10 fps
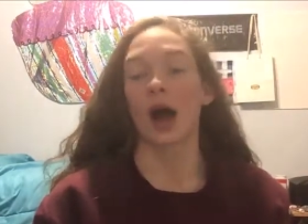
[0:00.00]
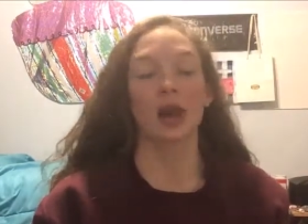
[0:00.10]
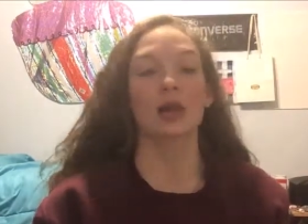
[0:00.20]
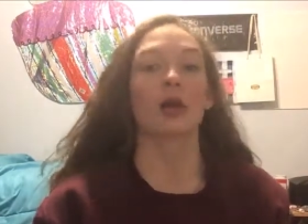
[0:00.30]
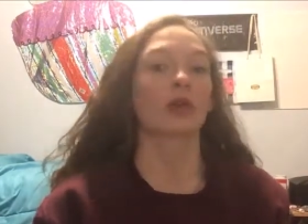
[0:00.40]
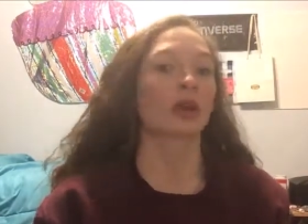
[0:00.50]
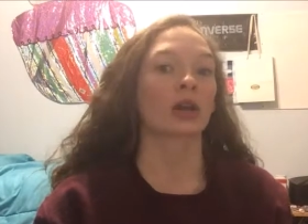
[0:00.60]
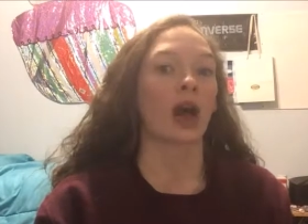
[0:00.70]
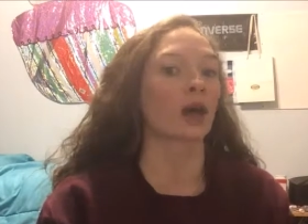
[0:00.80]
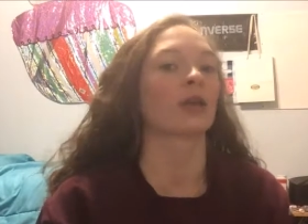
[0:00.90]
I didn't know. There
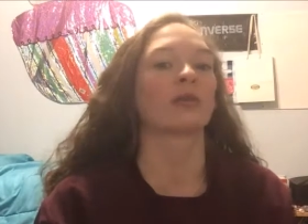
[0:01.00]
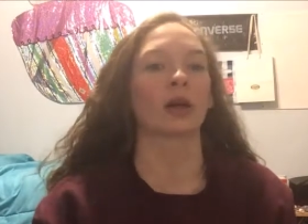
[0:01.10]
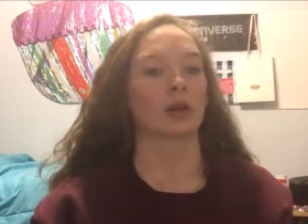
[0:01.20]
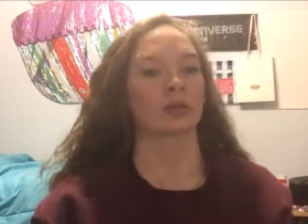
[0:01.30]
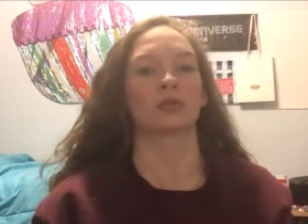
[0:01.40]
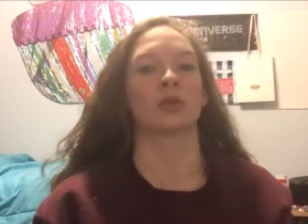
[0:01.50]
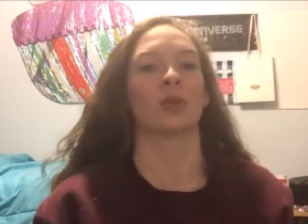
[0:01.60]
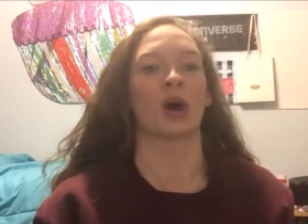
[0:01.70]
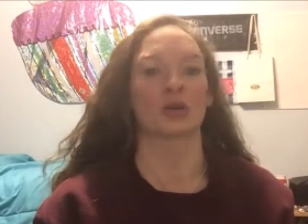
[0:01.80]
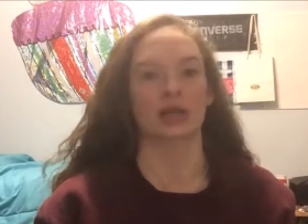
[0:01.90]
could, I could have like
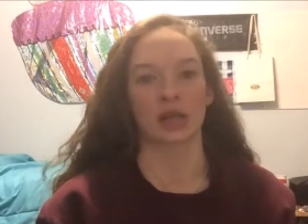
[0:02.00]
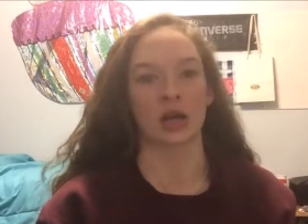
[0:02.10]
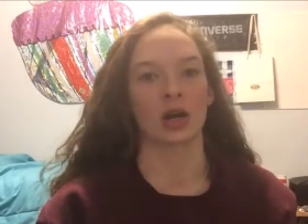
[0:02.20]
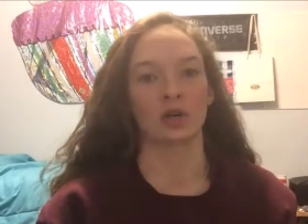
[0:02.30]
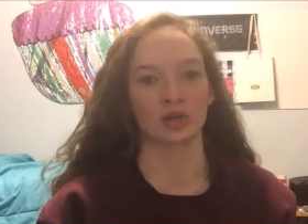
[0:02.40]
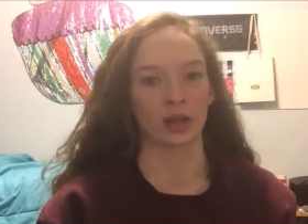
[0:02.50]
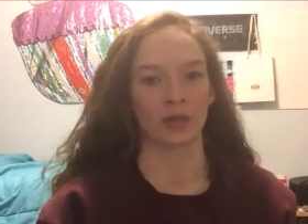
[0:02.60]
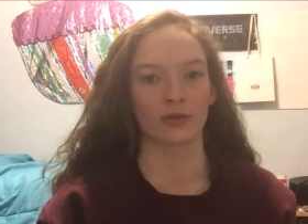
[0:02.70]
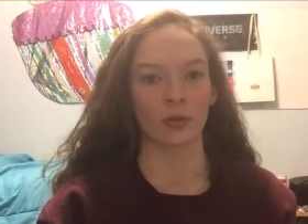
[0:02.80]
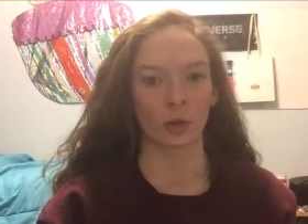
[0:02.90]
deposited like 100,
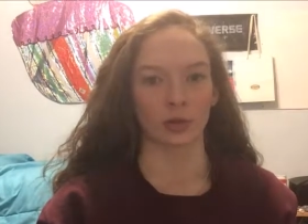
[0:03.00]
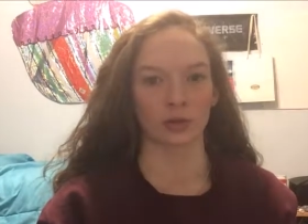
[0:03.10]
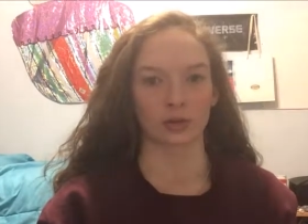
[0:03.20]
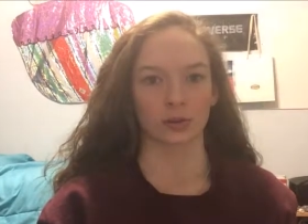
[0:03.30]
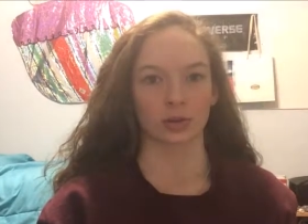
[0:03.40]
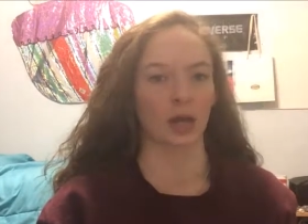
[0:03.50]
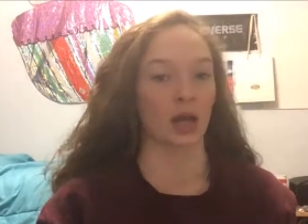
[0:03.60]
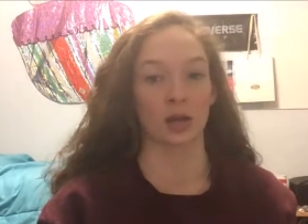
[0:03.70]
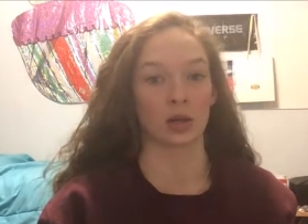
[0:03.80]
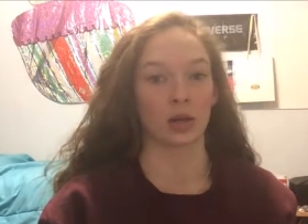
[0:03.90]
like 40 or something.
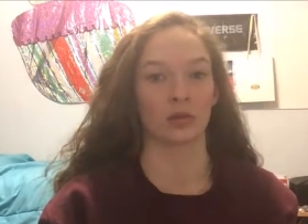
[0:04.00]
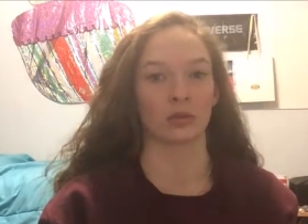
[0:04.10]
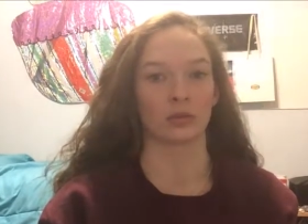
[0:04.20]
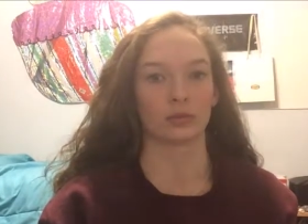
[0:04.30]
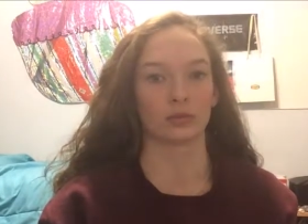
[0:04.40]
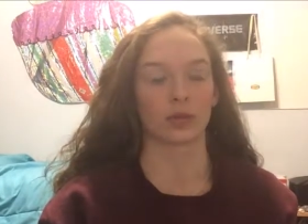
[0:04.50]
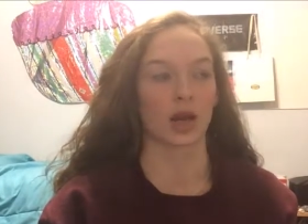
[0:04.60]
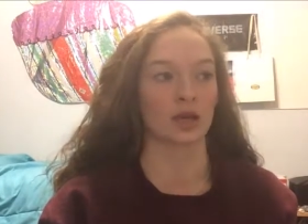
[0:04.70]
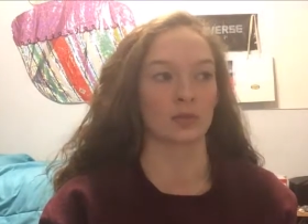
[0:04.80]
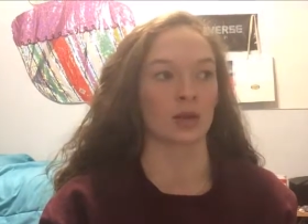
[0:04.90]
I didn't know.
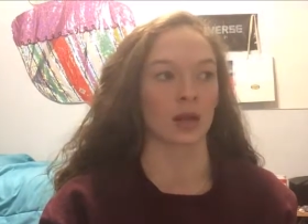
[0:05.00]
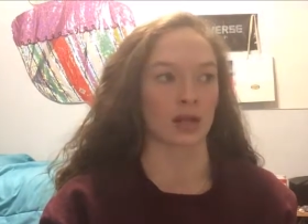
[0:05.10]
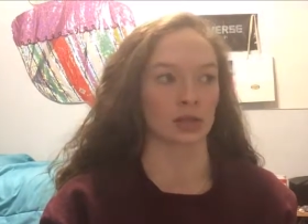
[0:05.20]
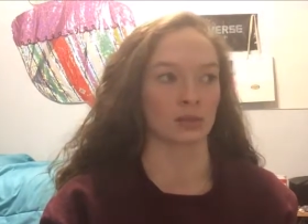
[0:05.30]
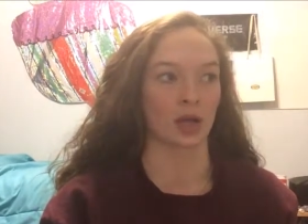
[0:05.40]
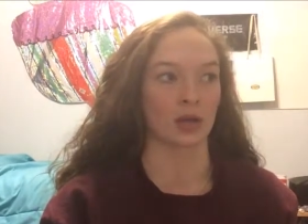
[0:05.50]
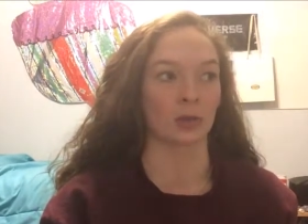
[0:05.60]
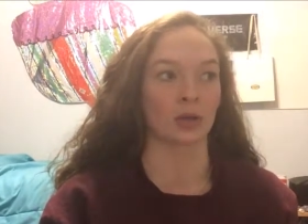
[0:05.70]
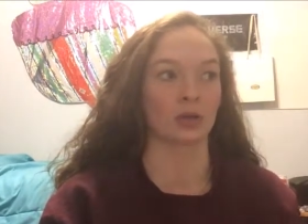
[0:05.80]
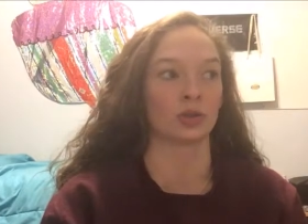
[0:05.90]
I just made an estimate. I
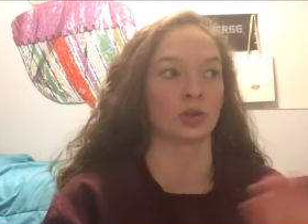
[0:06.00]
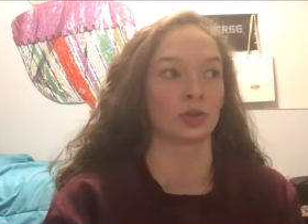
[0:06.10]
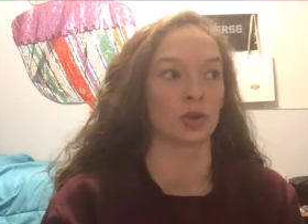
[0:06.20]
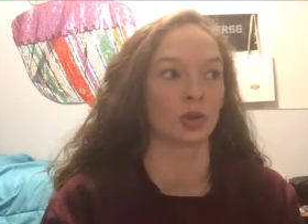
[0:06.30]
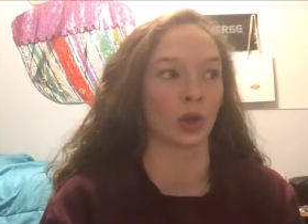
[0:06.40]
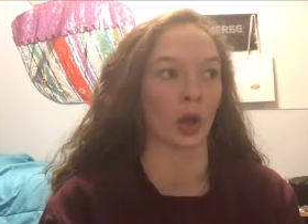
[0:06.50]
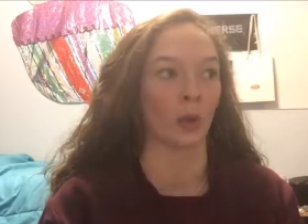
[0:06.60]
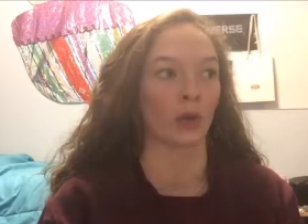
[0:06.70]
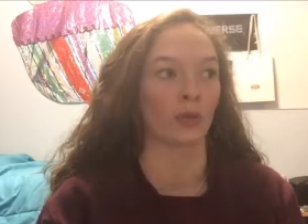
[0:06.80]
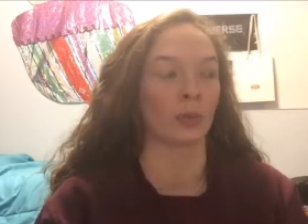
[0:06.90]
didn't want to do too
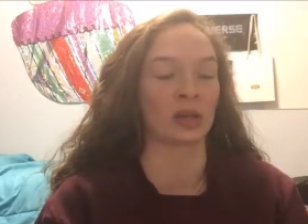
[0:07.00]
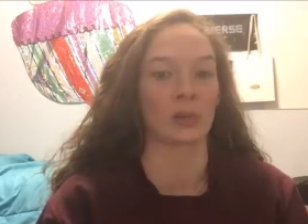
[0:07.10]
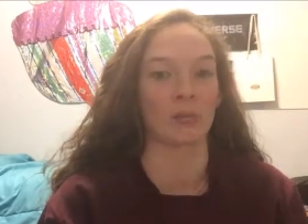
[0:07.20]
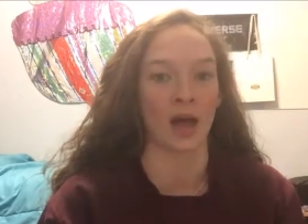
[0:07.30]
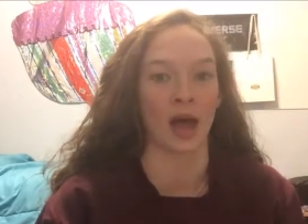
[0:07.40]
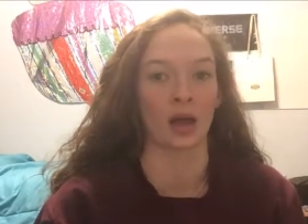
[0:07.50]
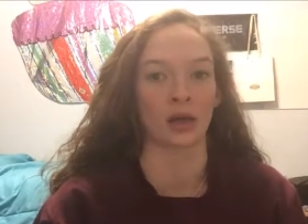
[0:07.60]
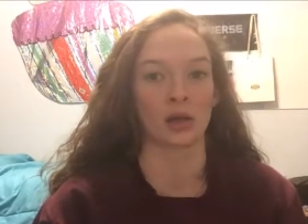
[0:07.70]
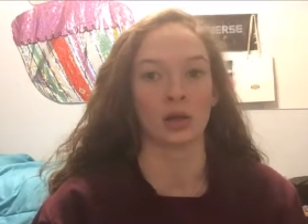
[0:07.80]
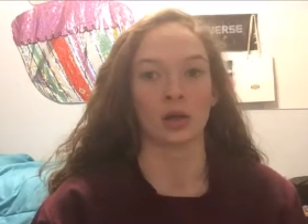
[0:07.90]
low and then me get
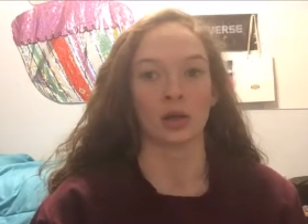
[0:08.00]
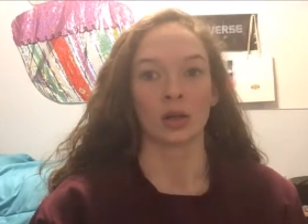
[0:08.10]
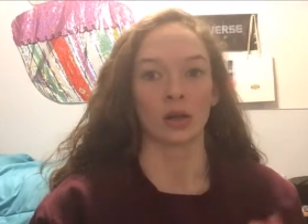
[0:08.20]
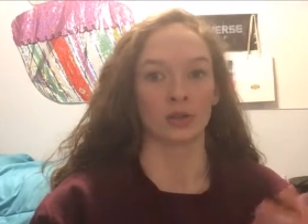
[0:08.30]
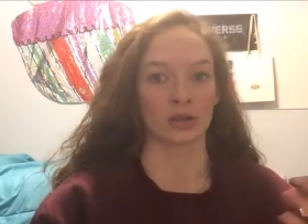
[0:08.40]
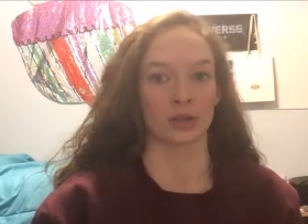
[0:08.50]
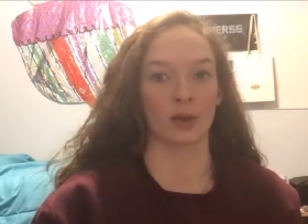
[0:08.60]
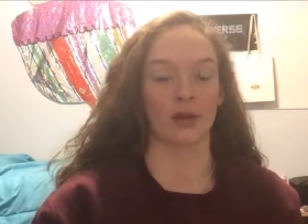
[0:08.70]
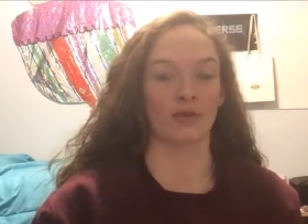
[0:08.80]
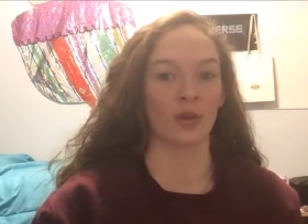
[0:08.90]
mad if they
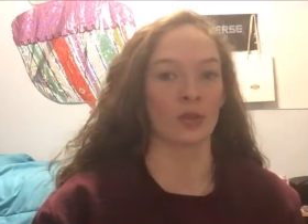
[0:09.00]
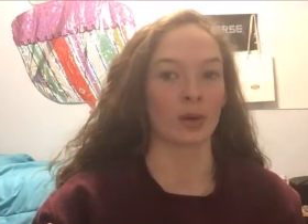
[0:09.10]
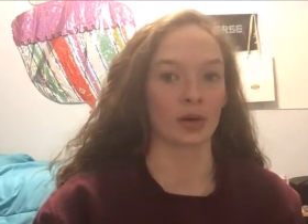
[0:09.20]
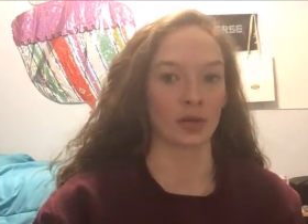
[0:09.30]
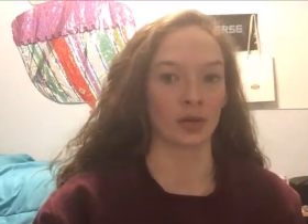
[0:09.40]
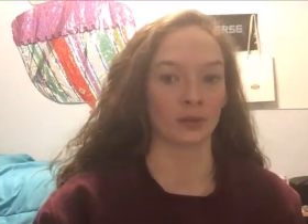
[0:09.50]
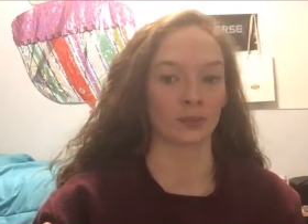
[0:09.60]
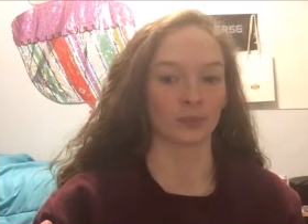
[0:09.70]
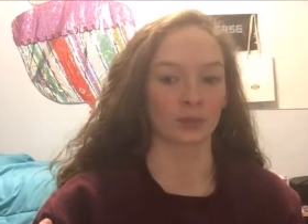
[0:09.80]
somehow find the money